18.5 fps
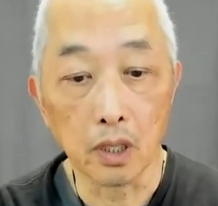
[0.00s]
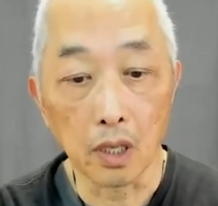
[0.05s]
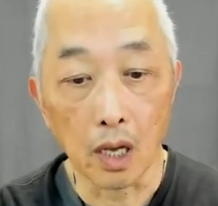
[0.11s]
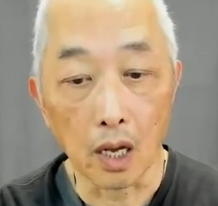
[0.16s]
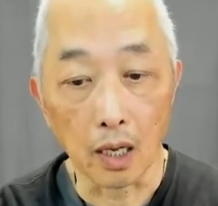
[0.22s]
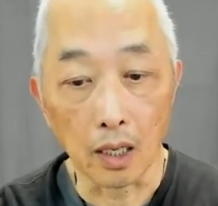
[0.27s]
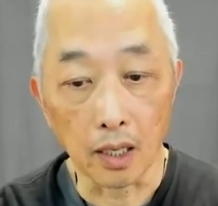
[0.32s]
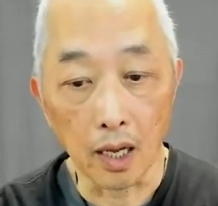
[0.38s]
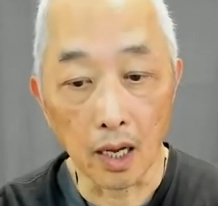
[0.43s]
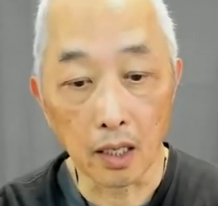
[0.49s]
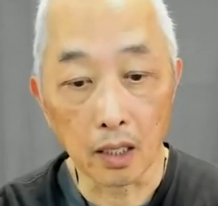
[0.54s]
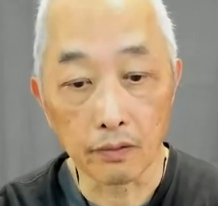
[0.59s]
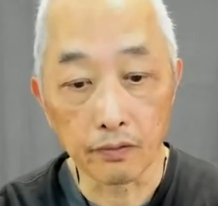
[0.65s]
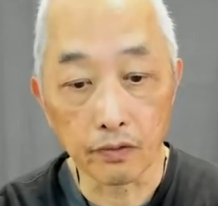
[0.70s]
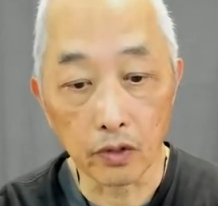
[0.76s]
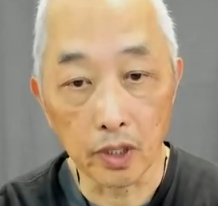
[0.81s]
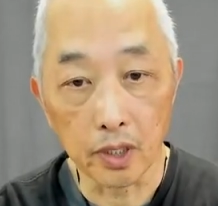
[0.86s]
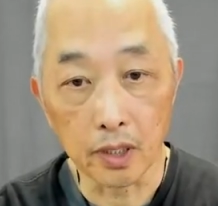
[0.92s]
A lot of
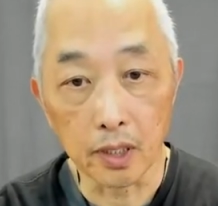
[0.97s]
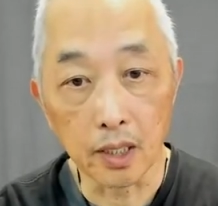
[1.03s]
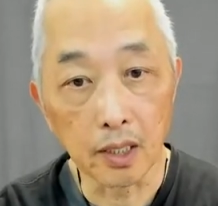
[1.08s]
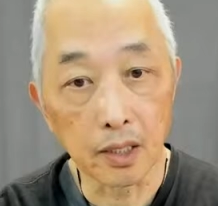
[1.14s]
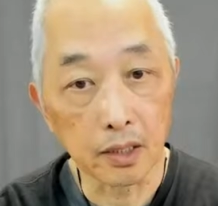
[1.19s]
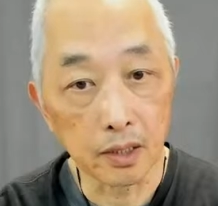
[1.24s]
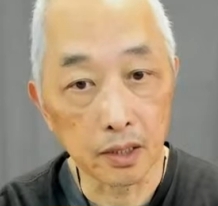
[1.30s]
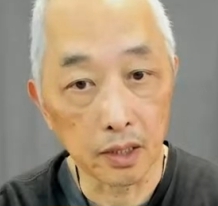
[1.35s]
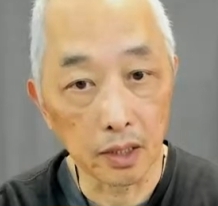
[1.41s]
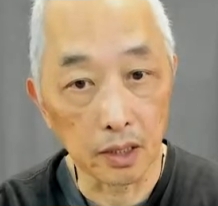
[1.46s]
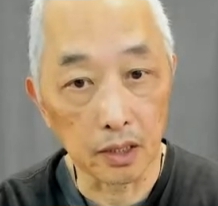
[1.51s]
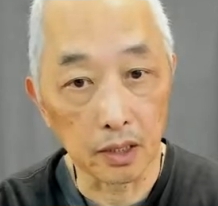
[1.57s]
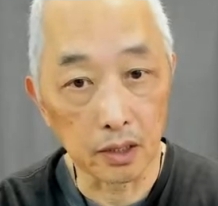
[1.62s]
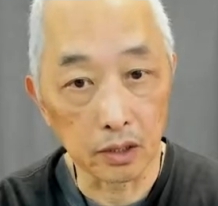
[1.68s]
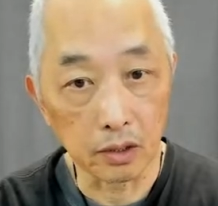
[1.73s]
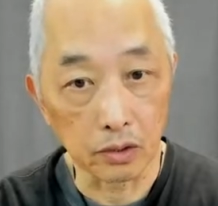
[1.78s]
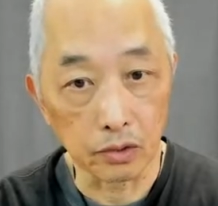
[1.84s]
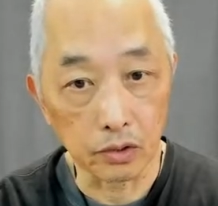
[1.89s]
what he does
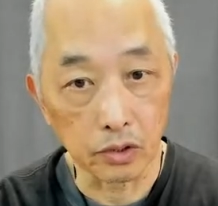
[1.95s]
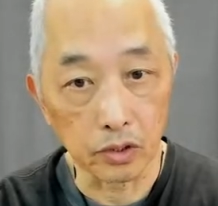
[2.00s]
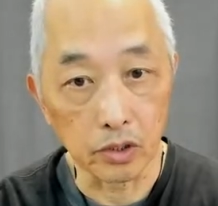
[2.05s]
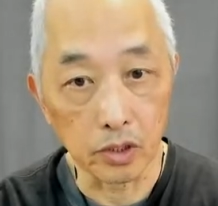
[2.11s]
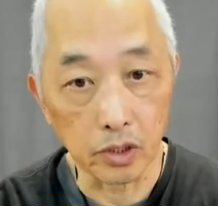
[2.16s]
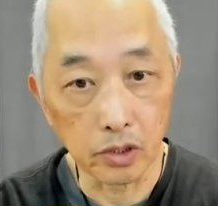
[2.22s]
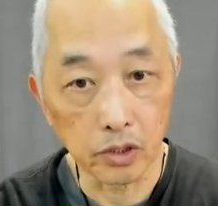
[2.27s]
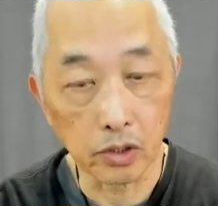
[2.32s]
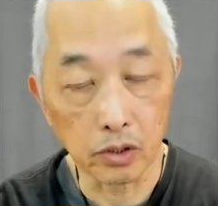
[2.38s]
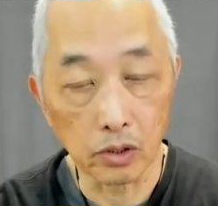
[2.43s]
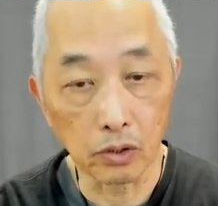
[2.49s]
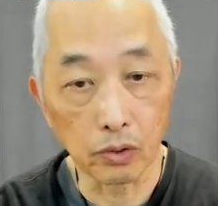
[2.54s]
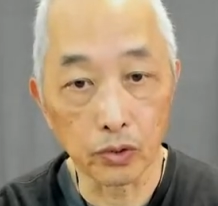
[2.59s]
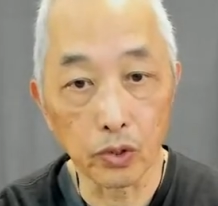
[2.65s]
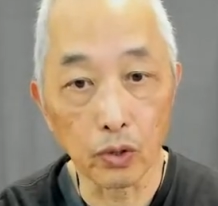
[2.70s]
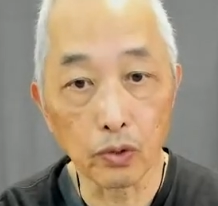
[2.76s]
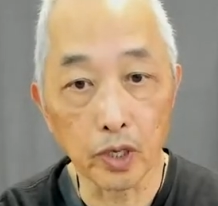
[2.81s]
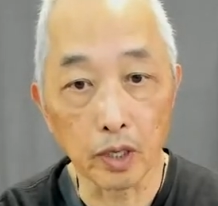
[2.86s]
is the traditional
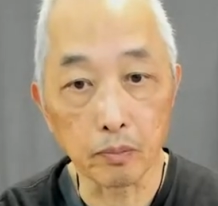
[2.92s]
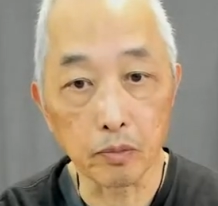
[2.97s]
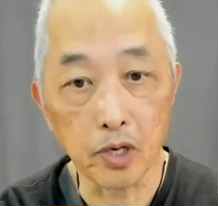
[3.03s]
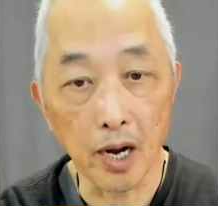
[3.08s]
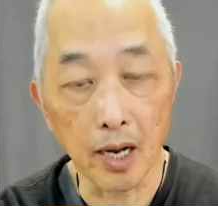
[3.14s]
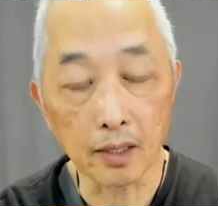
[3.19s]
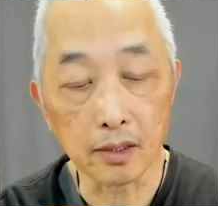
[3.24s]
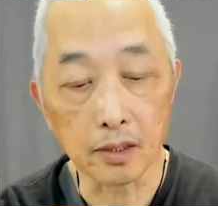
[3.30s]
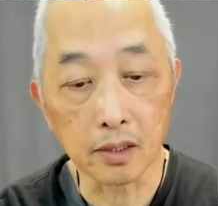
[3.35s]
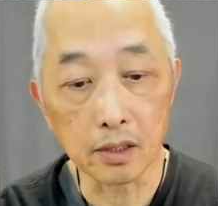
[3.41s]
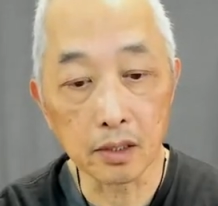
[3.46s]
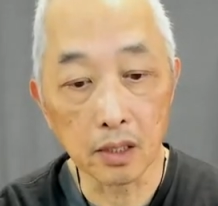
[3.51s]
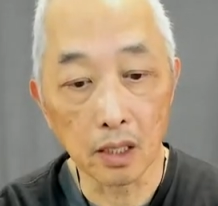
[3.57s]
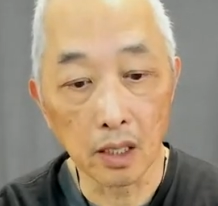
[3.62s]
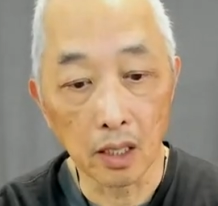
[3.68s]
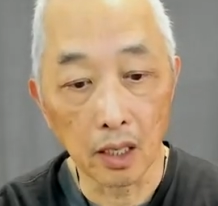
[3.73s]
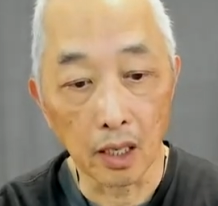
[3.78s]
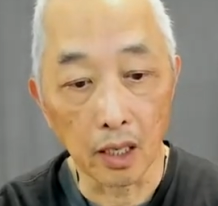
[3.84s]
yogic practice,
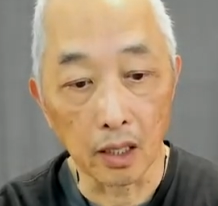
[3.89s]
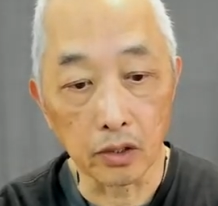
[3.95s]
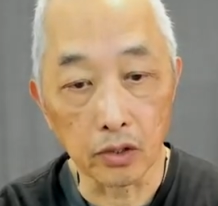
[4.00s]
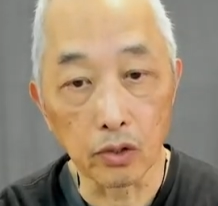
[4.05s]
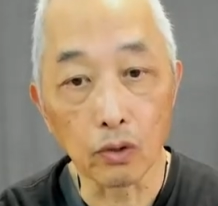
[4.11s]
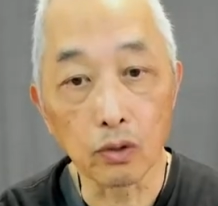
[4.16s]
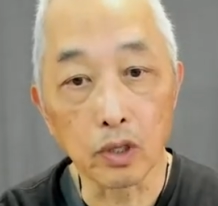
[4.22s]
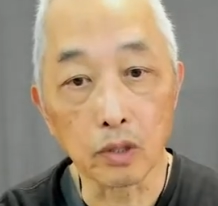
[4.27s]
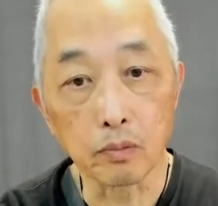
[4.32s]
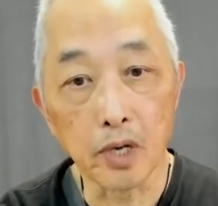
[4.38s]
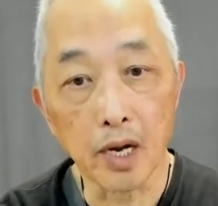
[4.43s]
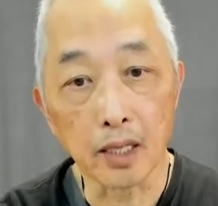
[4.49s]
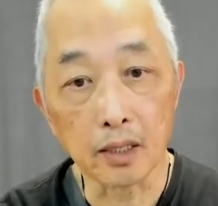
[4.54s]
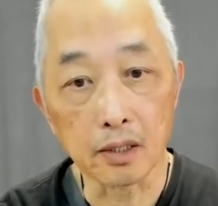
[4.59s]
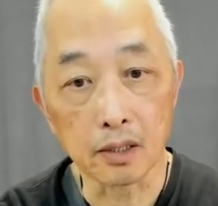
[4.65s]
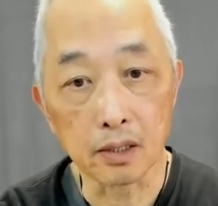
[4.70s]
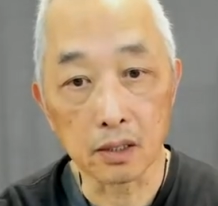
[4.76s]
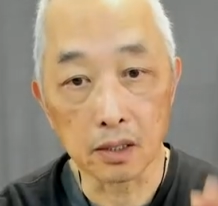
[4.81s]
and the yoga
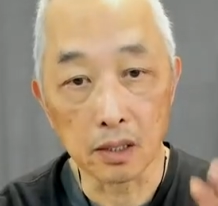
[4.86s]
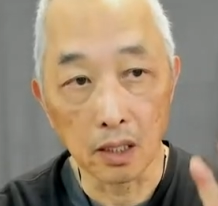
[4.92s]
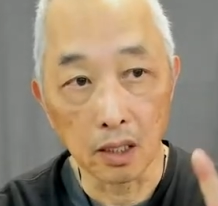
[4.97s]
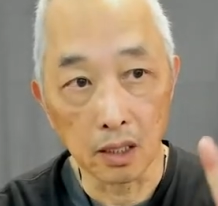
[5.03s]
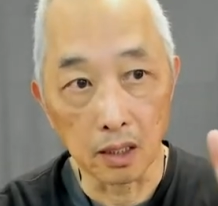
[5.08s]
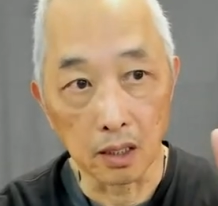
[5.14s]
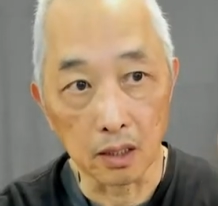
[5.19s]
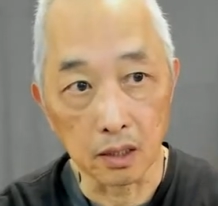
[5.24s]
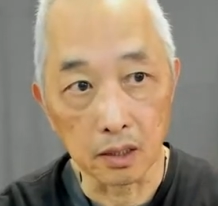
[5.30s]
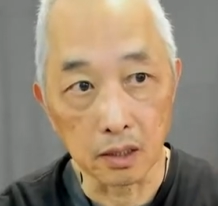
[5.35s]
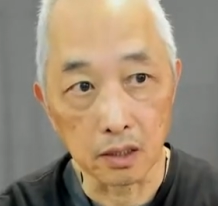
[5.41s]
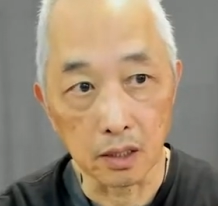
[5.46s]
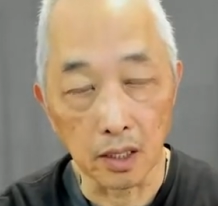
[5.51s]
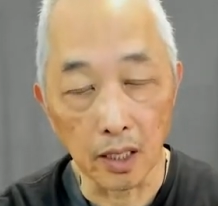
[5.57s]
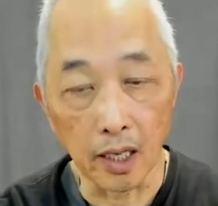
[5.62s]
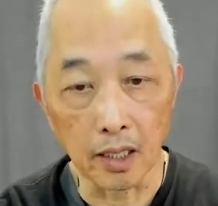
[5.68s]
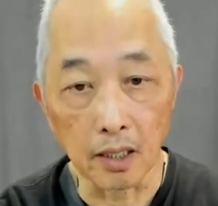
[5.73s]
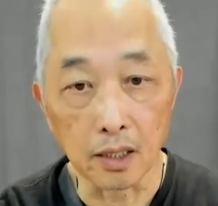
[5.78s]
practice is
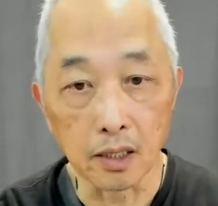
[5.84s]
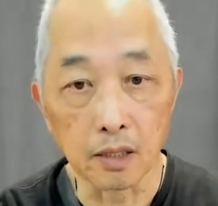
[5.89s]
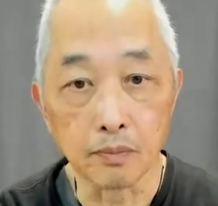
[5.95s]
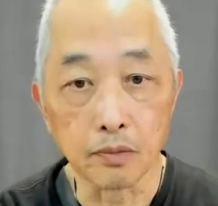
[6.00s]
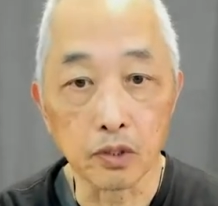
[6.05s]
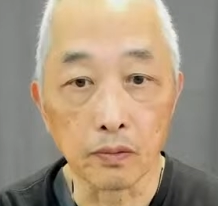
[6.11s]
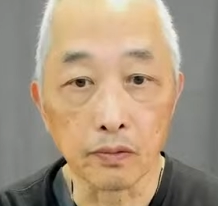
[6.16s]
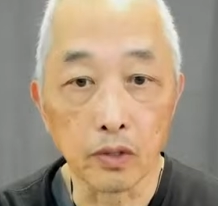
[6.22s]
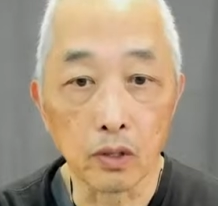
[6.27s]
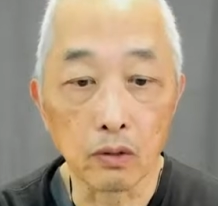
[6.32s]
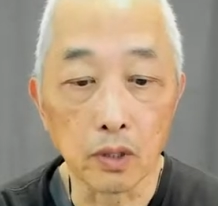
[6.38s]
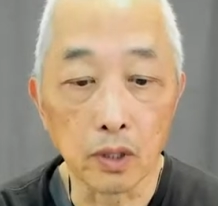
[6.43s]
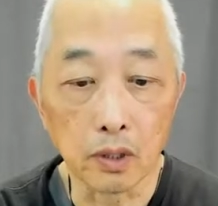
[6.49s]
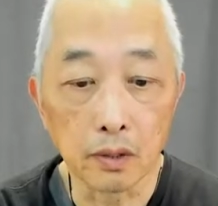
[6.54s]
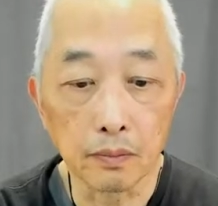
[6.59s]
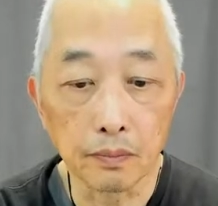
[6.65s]
the 8 limbs of yoga.